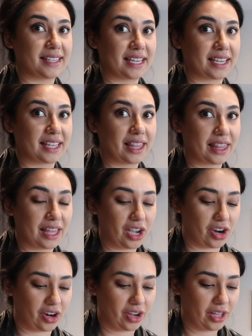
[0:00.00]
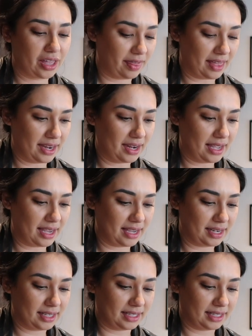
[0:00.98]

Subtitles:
Like, they are thin and